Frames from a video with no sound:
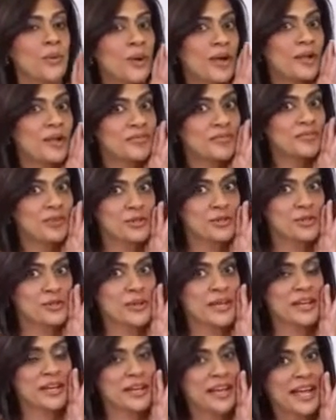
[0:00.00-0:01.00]
Well, folks,
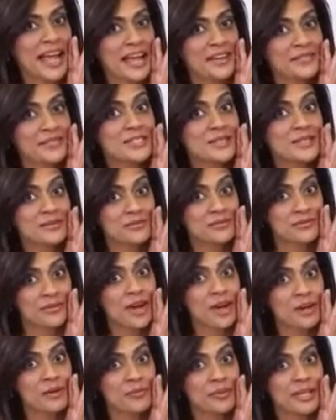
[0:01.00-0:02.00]
we're going to have some
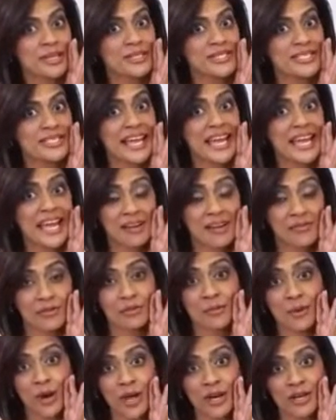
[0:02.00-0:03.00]
fun because I have a
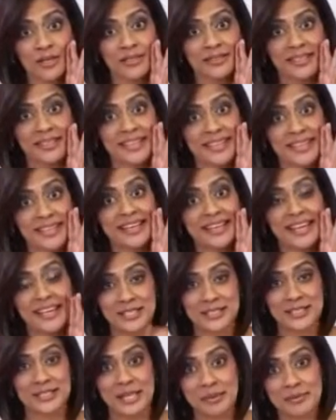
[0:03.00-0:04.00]
model that I'd like
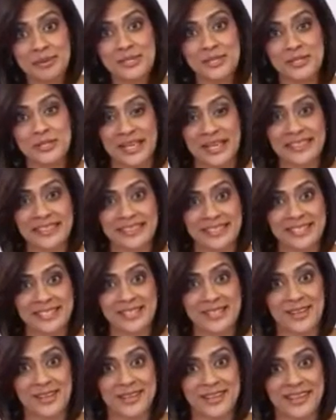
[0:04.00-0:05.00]
to demonstrate this
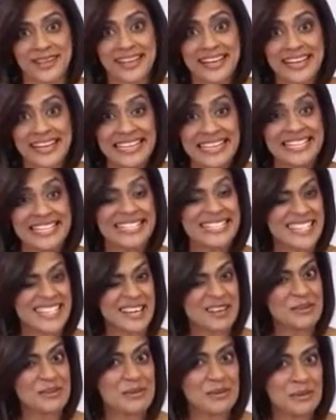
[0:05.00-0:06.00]
on.
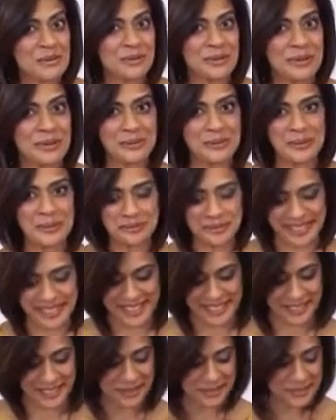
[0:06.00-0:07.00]
So work with me
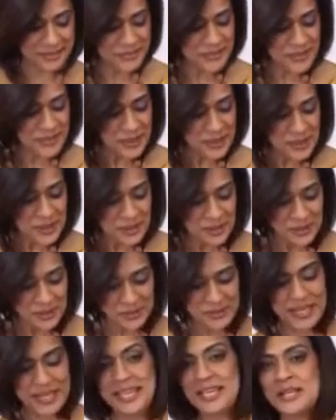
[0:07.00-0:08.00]
here. We'll
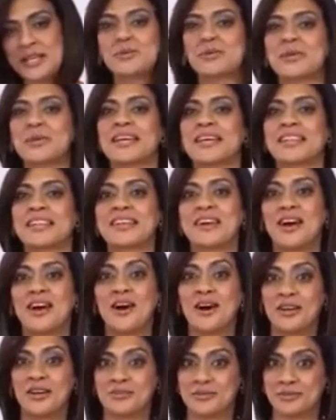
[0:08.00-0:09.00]
begin with
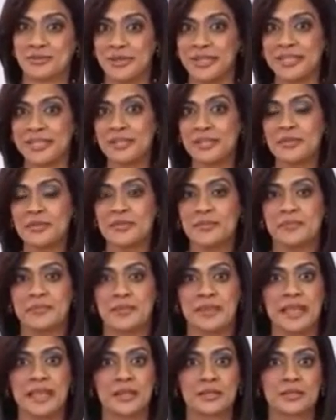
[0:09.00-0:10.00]
olive oil.
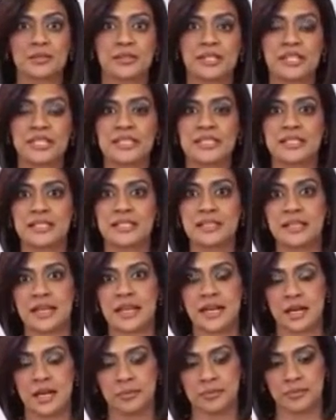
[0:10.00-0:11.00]
Now, the reason
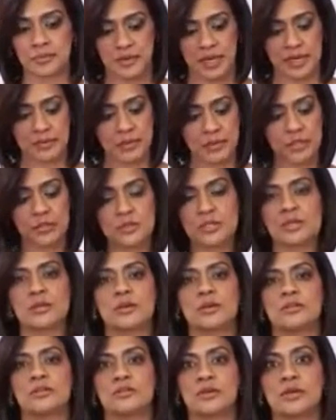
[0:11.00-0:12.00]
I'm choosing
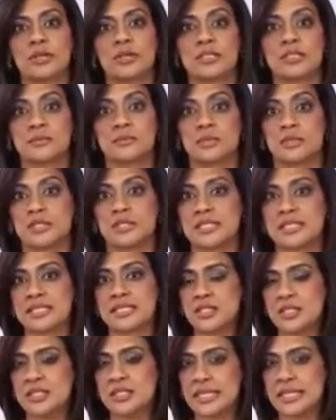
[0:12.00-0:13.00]
olive oil is because it's
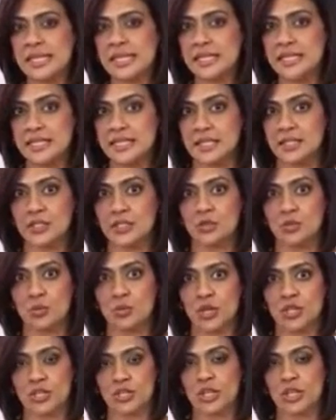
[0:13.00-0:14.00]
just easier to
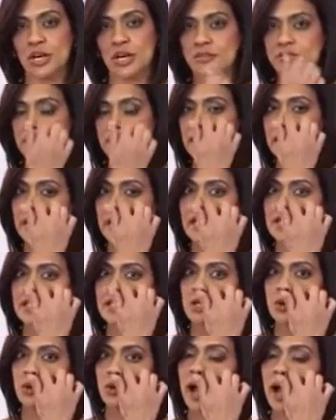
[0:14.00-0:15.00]
wash off.
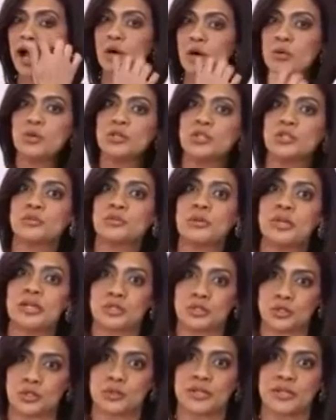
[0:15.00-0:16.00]
So how would you pick
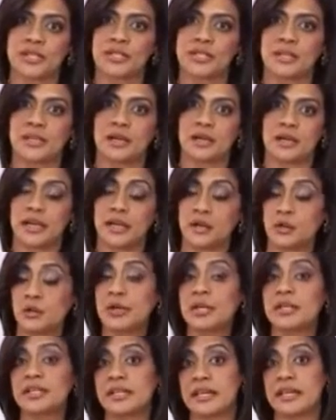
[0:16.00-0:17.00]
an
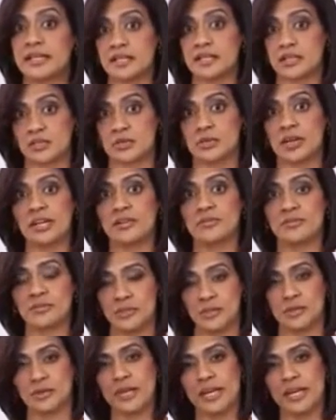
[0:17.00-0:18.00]
oil that is right for
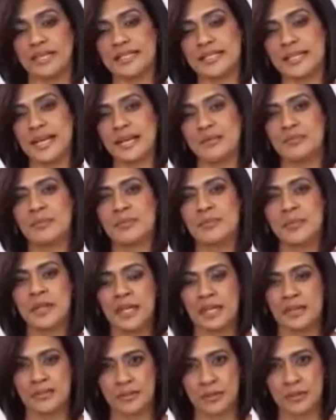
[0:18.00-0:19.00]
your hair type?
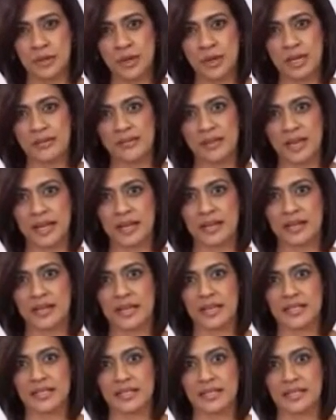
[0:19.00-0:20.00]
If you have hair
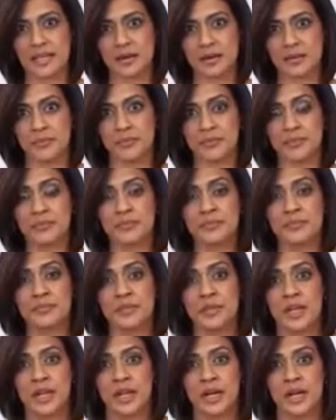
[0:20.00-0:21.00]
that's
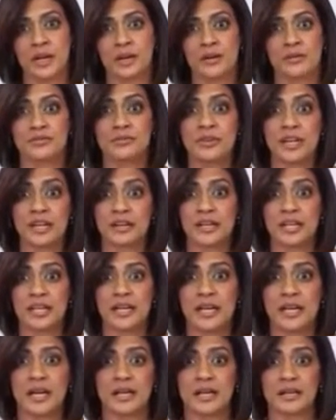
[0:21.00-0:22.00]

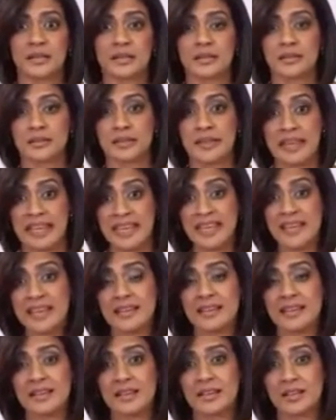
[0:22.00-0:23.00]
very
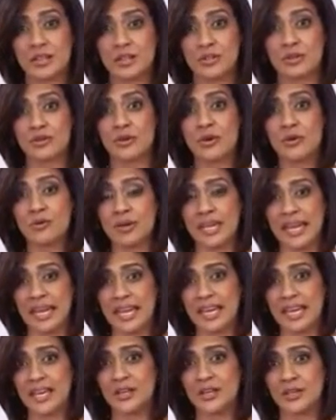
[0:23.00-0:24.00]
thick, you're
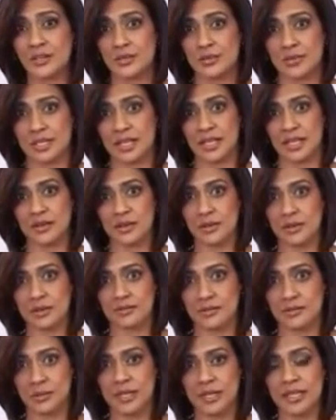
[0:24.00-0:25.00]
okay using
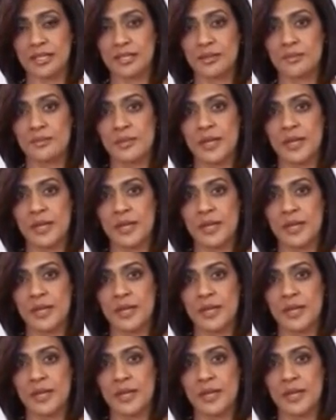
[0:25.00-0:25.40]
olive oil.